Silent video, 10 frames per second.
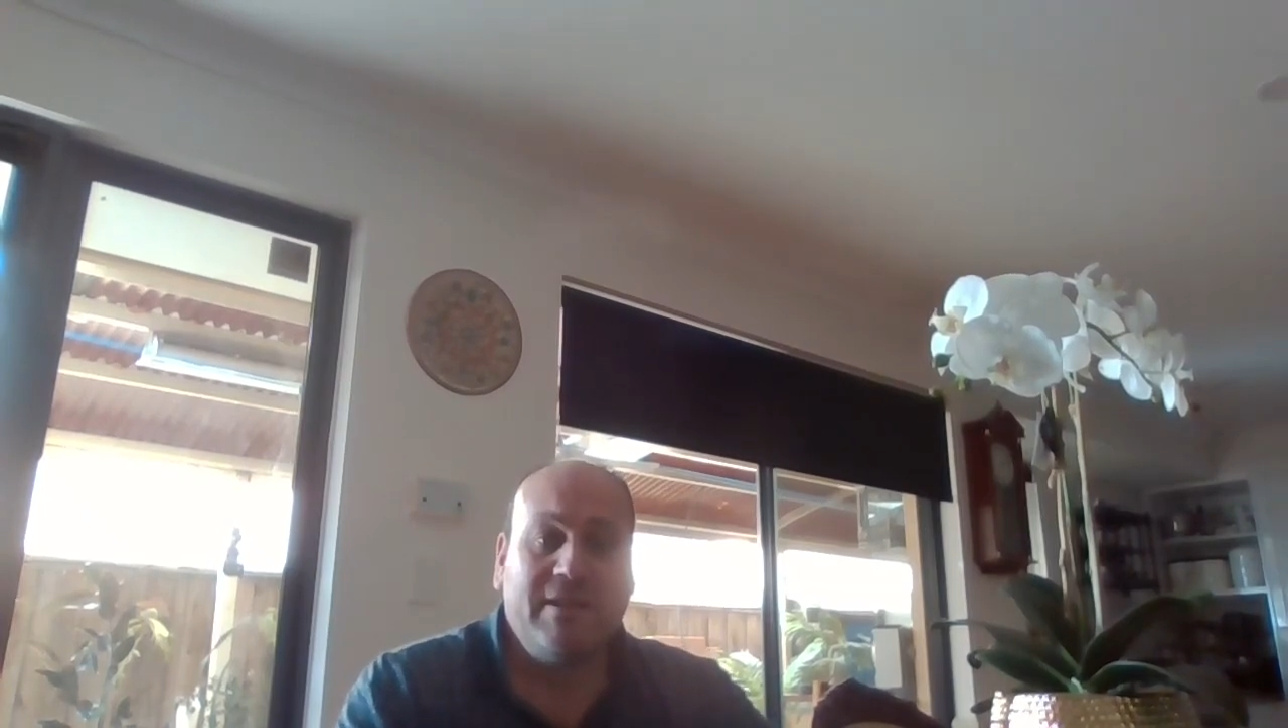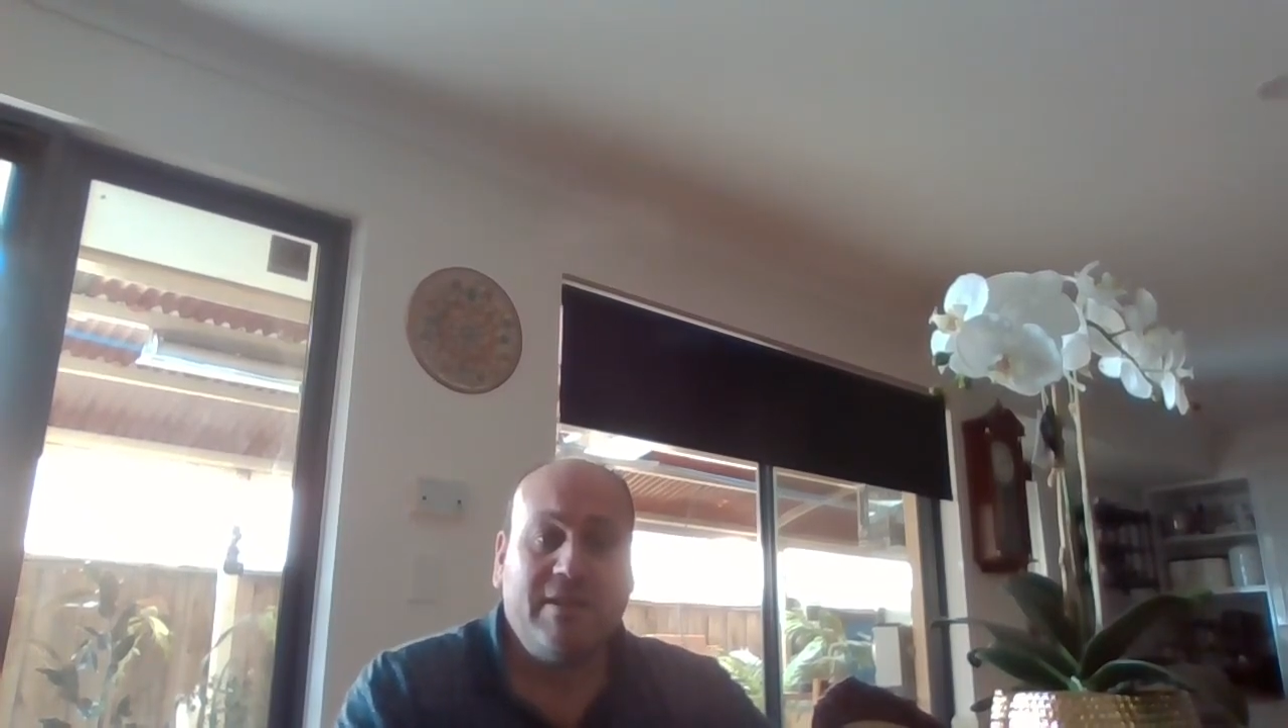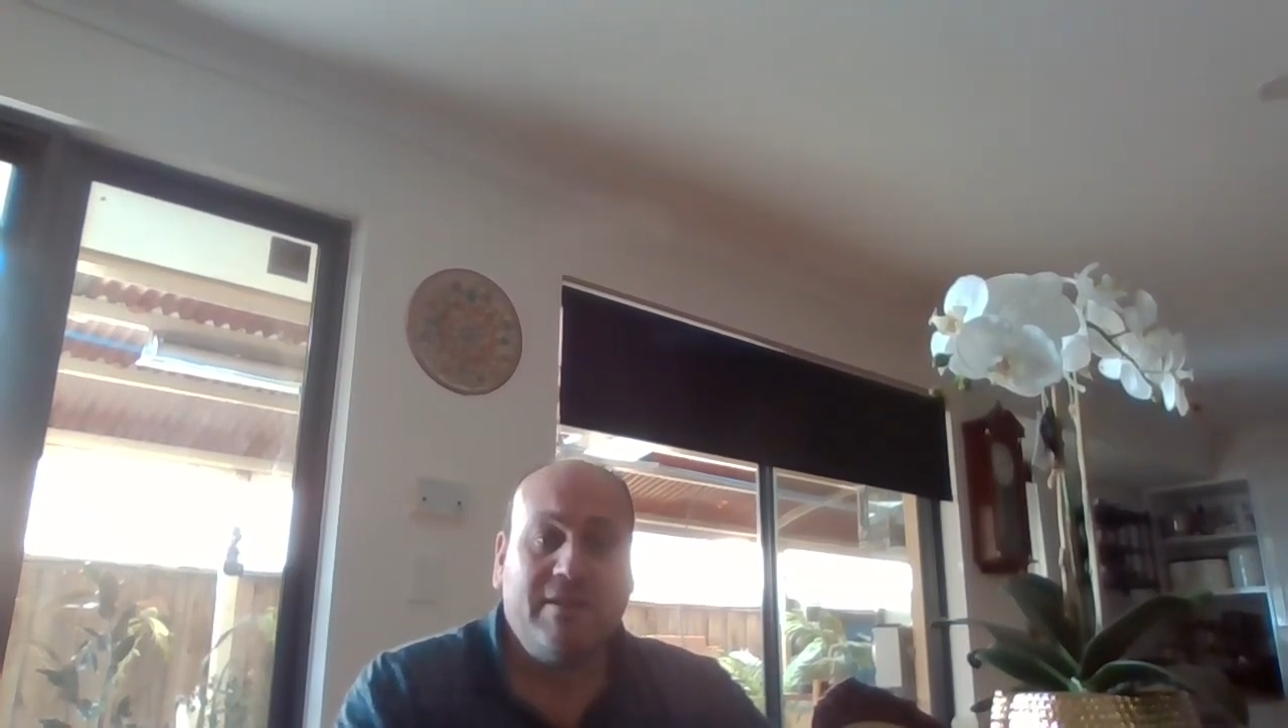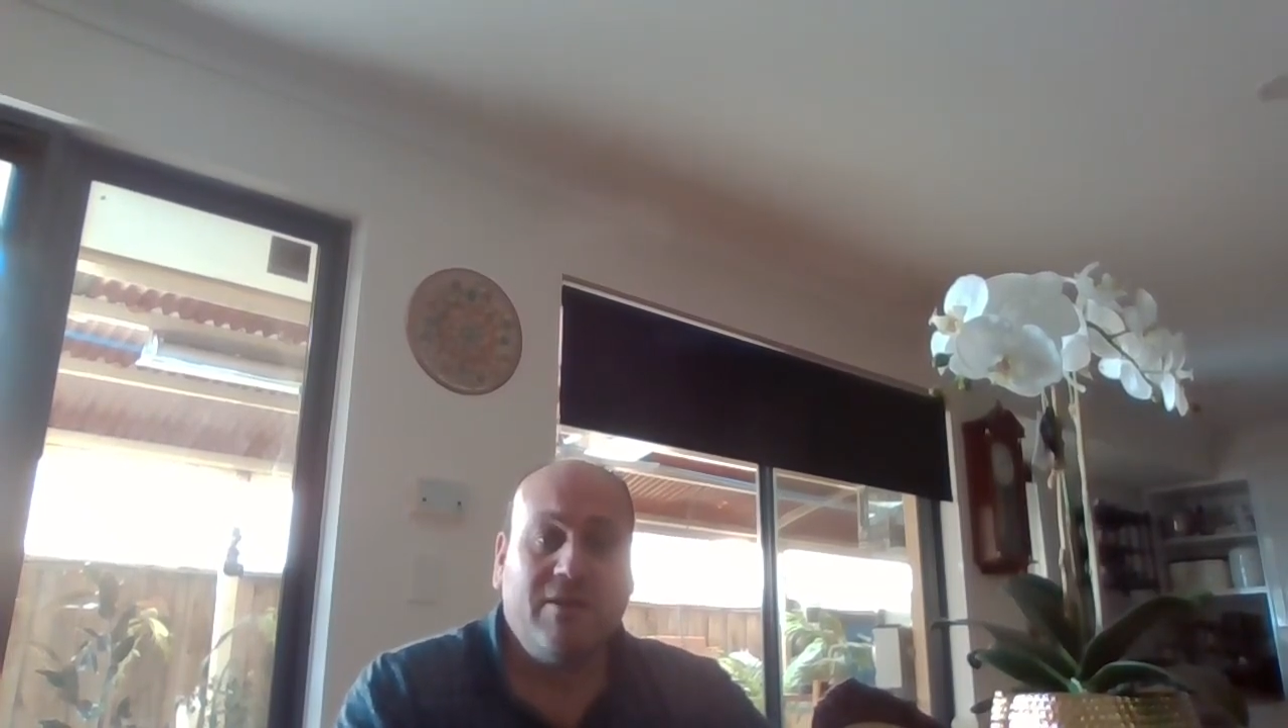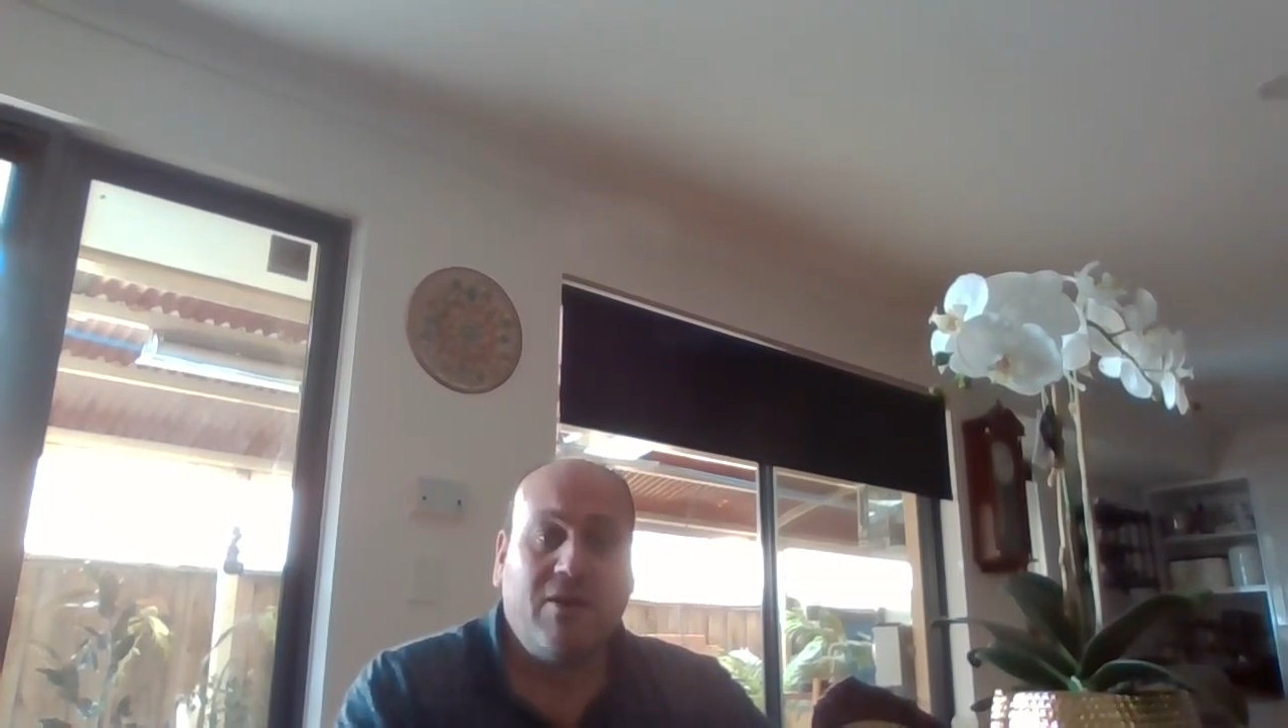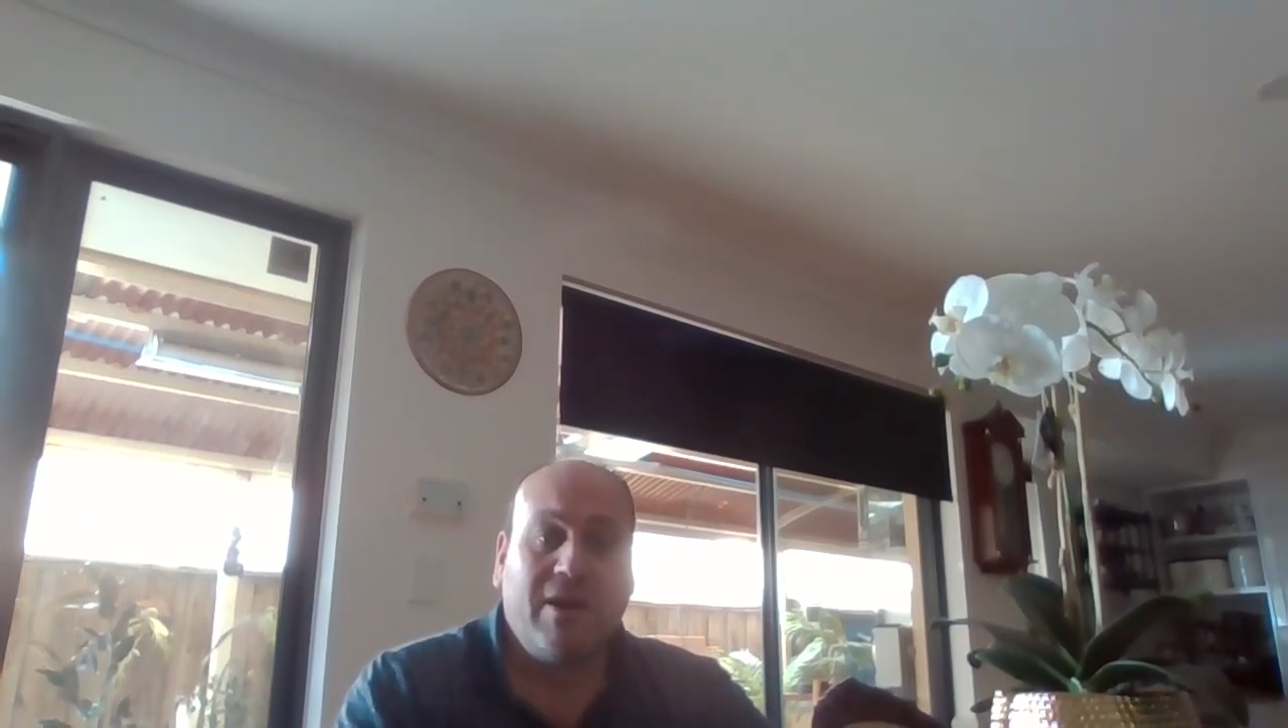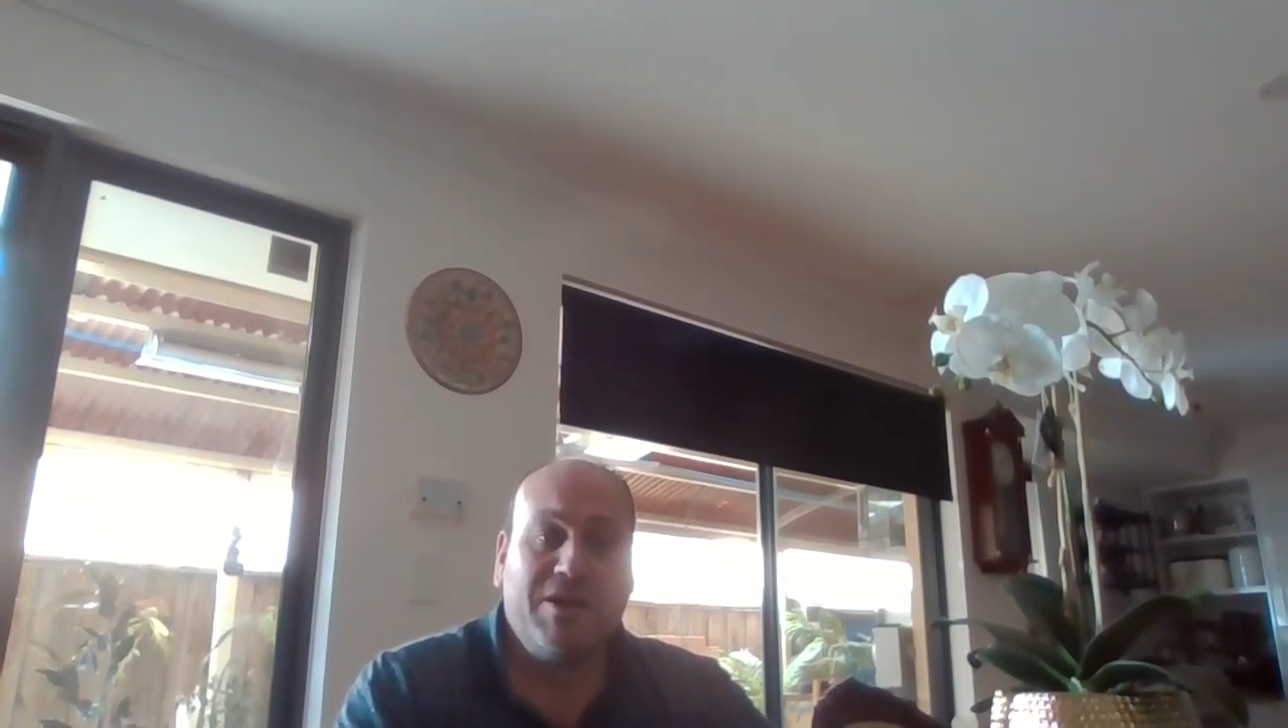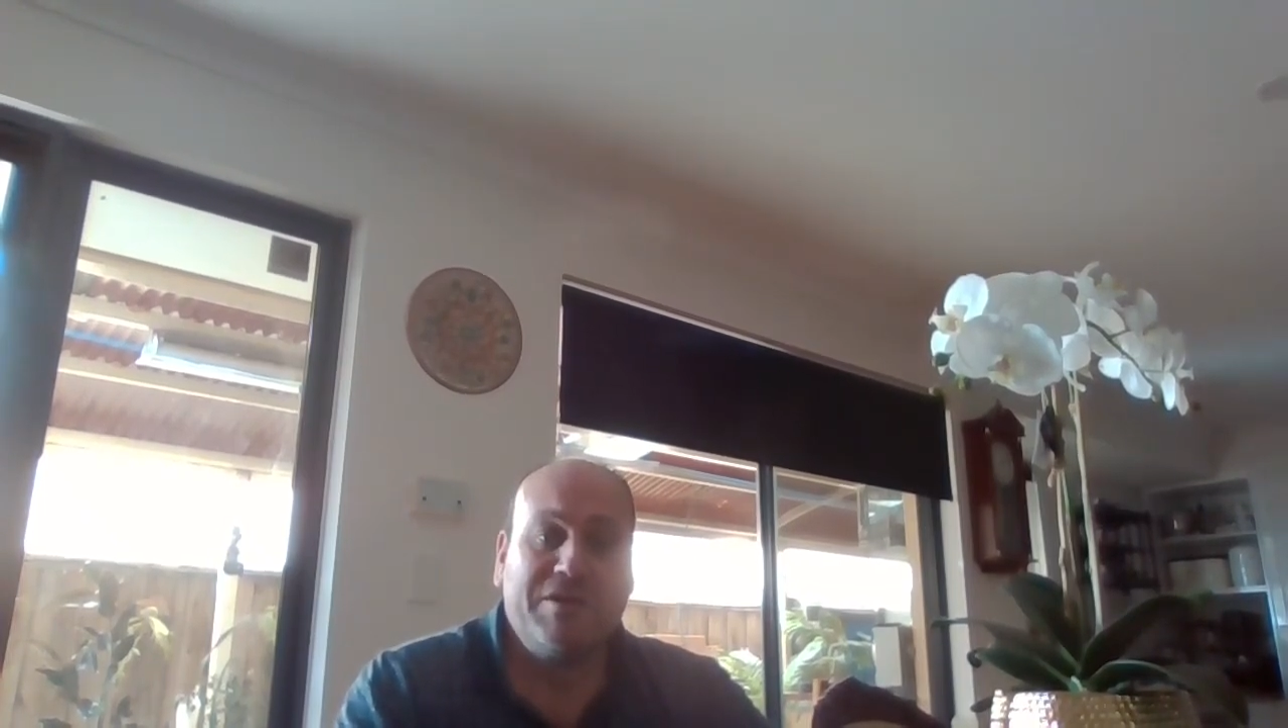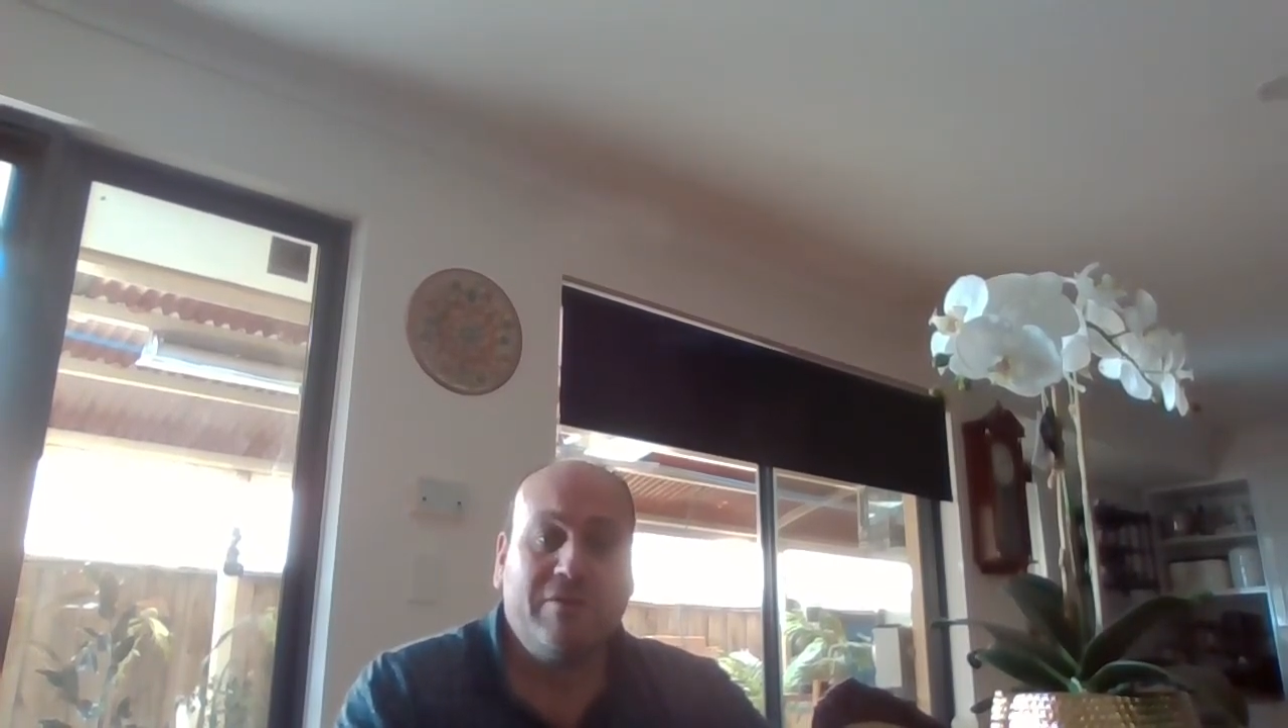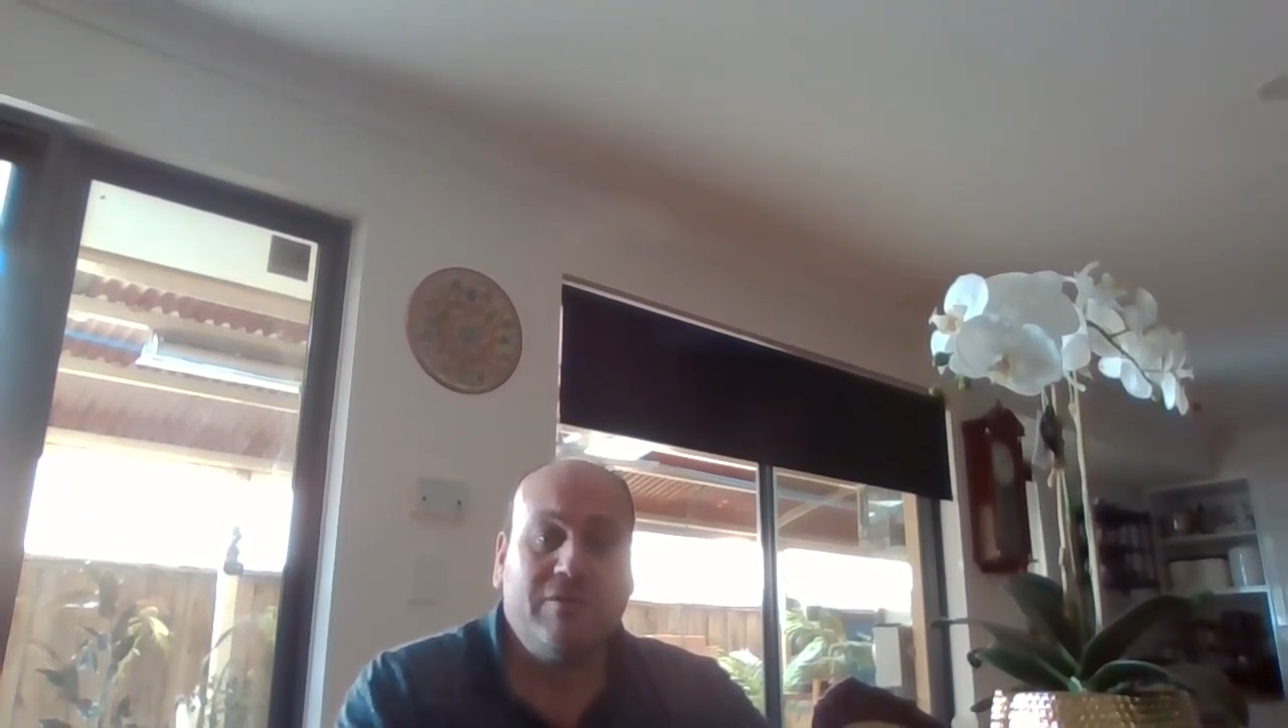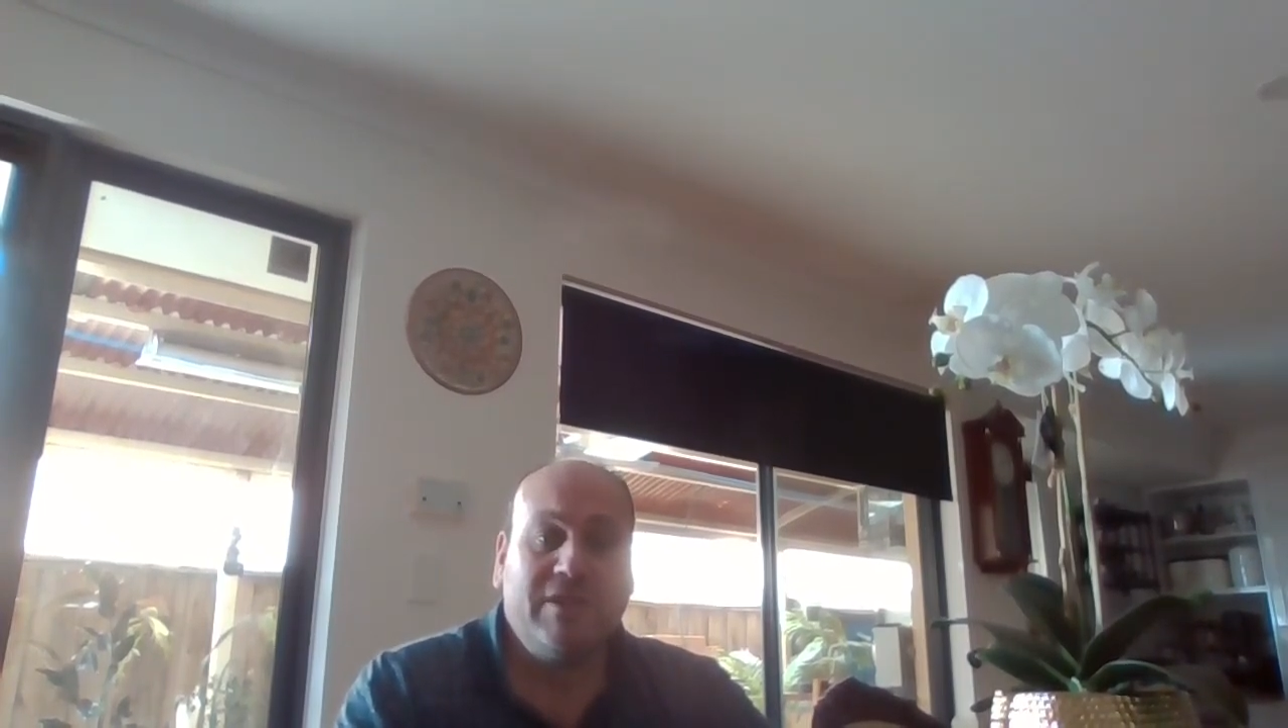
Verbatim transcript: in high school